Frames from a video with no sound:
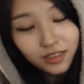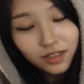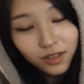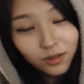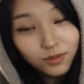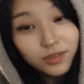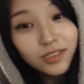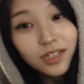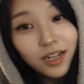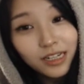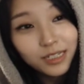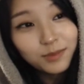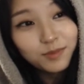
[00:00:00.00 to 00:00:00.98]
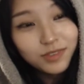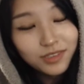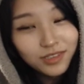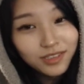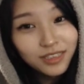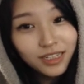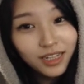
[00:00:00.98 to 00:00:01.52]
those times,
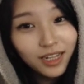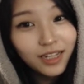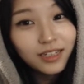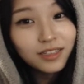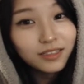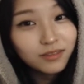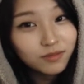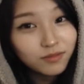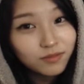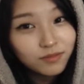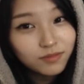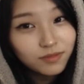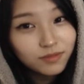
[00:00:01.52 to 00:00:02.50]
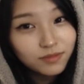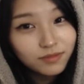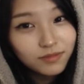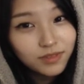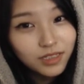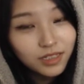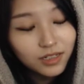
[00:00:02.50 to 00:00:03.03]
and
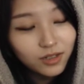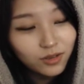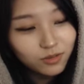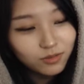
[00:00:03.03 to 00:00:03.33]
you know,